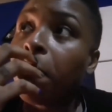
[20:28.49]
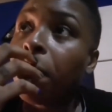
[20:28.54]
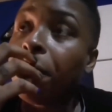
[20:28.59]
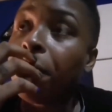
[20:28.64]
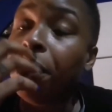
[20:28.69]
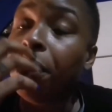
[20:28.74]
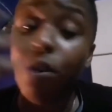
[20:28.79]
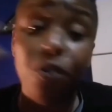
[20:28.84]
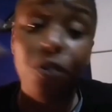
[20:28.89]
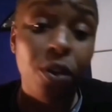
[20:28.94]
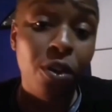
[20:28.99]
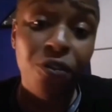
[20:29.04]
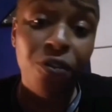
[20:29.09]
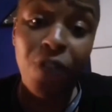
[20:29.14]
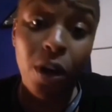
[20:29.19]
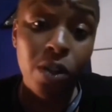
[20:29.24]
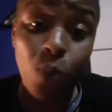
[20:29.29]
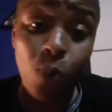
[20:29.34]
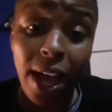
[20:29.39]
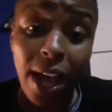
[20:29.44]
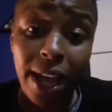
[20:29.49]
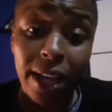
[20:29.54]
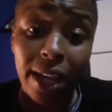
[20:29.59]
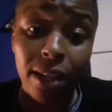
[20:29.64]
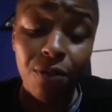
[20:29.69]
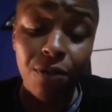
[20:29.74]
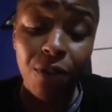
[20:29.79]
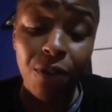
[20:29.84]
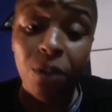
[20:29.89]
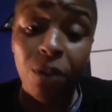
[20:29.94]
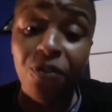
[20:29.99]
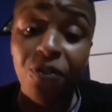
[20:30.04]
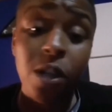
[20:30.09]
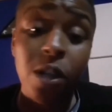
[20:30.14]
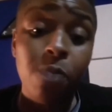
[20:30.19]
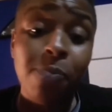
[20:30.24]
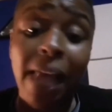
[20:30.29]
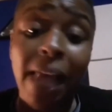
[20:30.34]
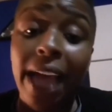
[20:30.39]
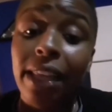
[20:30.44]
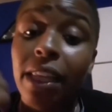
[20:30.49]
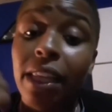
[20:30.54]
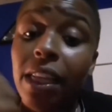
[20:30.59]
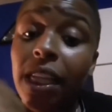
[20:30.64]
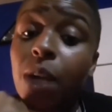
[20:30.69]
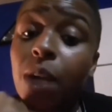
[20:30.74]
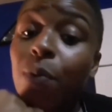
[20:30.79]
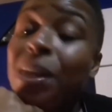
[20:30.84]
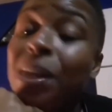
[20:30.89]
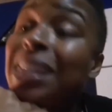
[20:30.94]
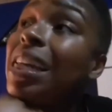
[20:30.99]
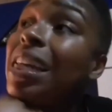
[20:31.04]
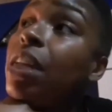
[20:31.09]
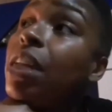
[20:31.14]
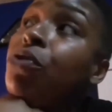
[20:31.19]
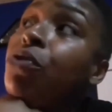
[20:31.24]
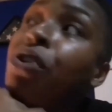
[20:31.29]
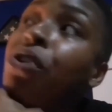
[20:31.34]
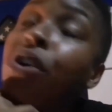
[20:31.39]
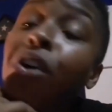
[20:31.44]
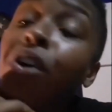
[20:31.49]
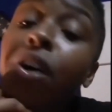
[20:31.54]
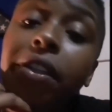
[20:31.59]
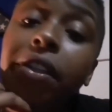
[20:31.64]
You know, from the first Black Lily that we did in New York,